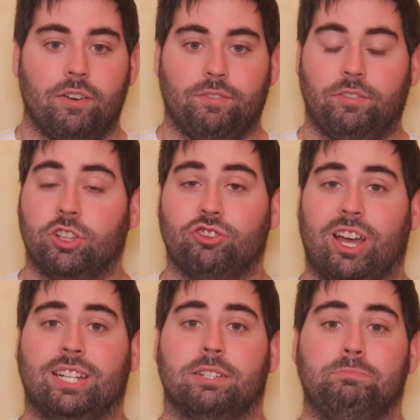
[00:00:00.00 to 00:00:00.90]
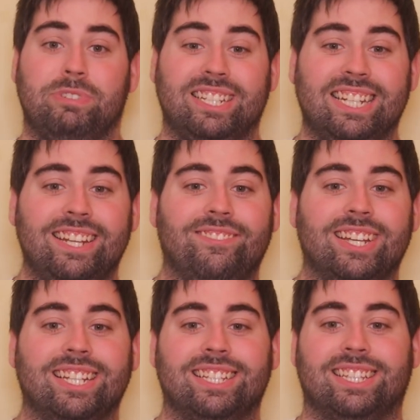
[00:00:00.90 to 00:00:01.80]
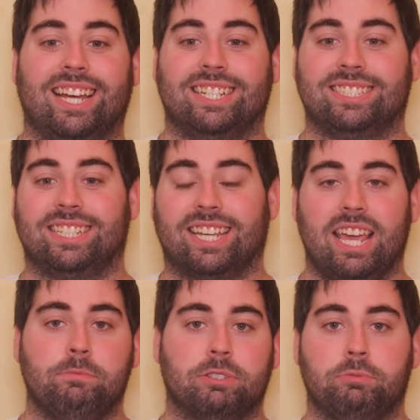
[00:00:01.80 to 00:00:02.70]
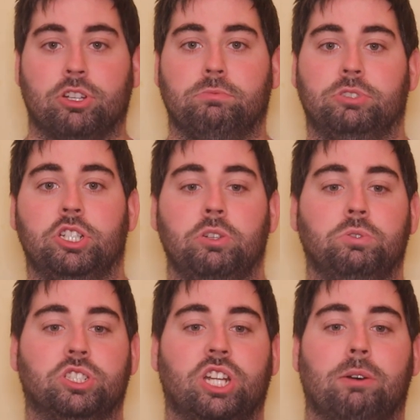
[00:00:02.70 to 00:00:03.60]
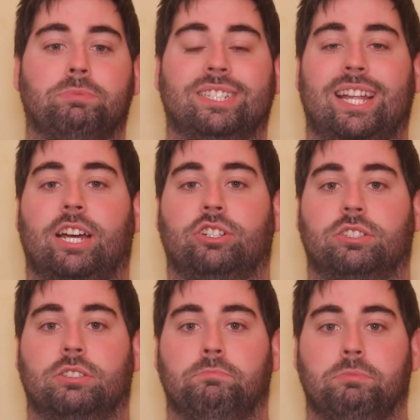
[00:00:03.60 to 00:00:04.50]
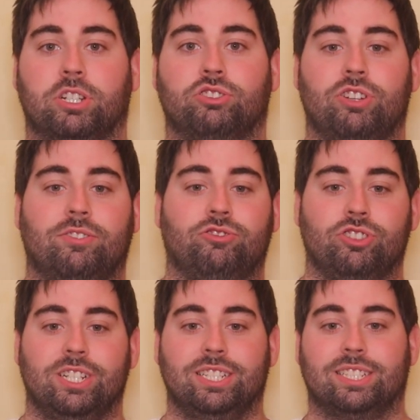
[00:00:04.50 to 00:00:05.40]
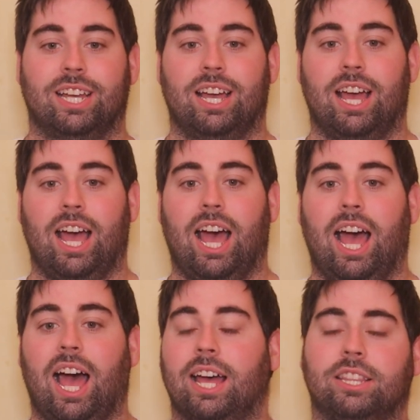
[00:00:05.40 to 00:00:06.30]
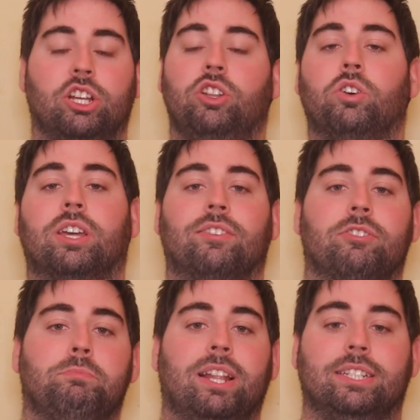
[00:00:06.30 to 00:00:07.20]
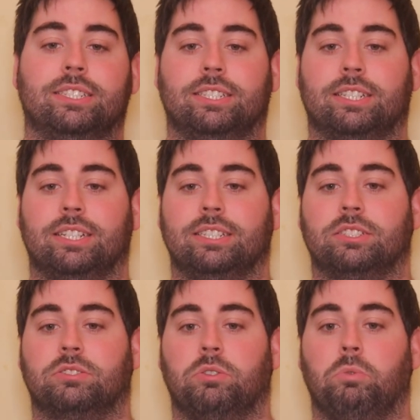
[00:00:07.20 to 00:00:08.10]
for the rant, believing that the game has become too stop-start because referees, they're looking for penalties